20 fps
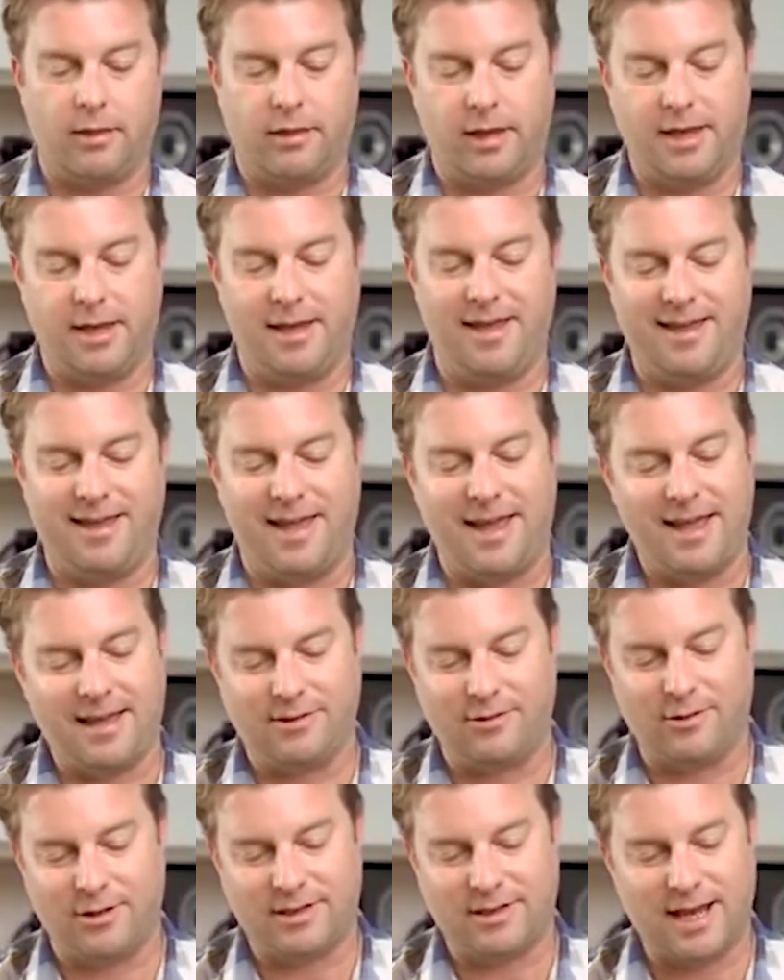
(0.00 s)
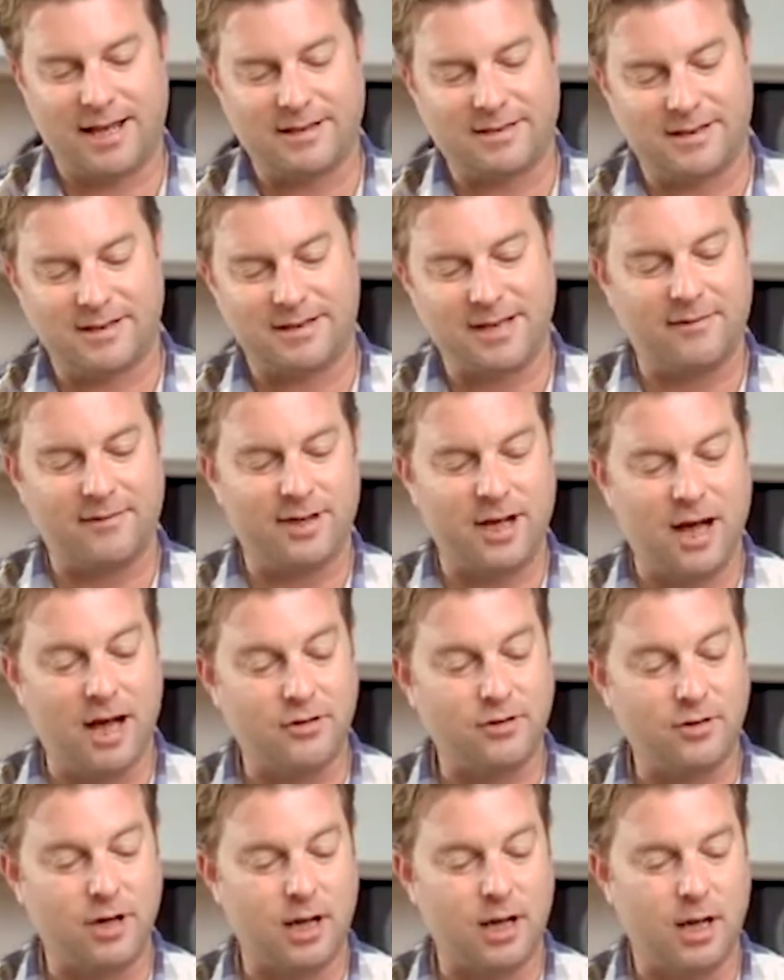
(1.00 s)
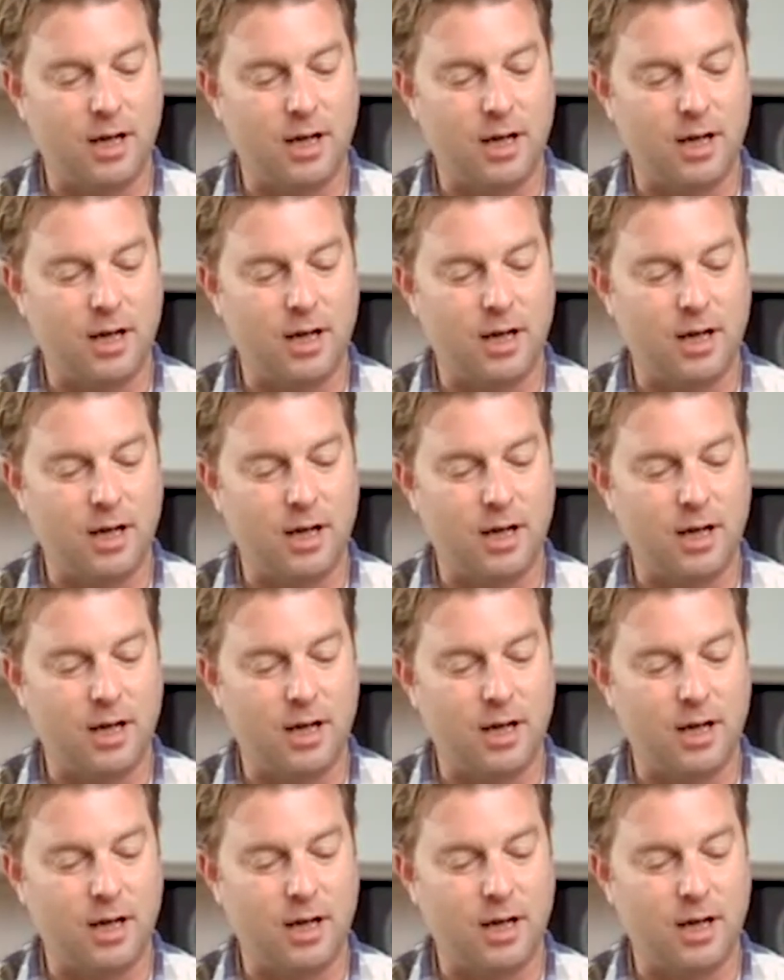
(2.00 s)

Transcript: the Noise Cancelling 700,